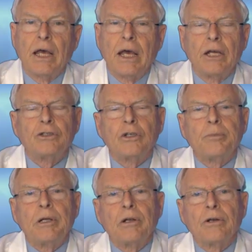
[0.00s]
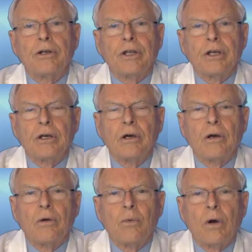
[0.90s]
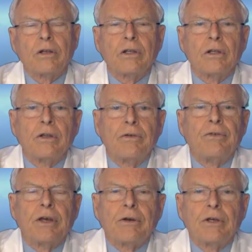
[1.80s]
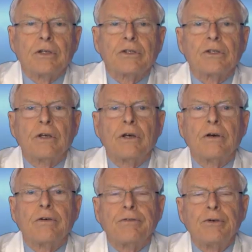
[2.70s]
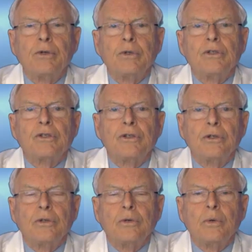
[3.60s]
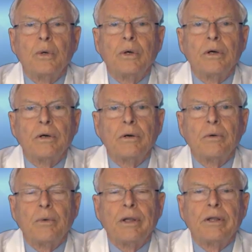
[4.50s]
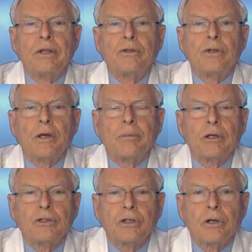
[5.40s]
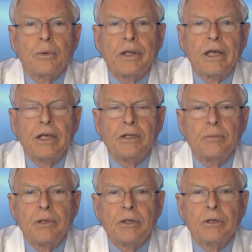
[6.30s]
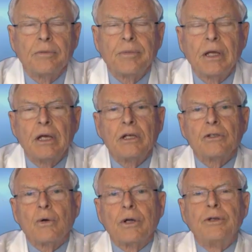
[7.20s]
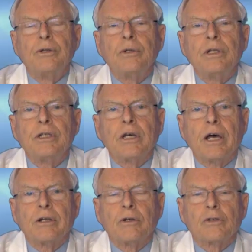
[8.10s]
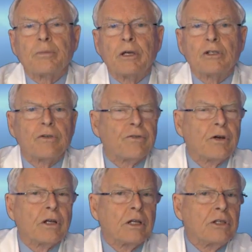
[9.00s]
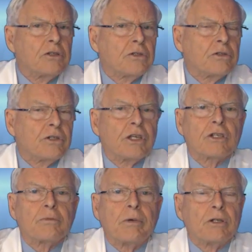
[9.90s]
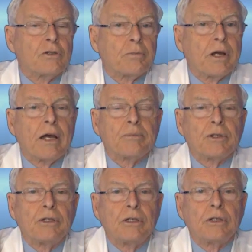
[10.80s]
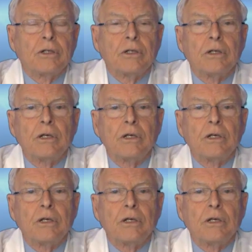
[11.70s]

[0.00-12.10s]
and should be learning what the various foods do to their blood sugar when they eat a meal. So a newly diagnosed patient for at least 6 months, perhaps a year,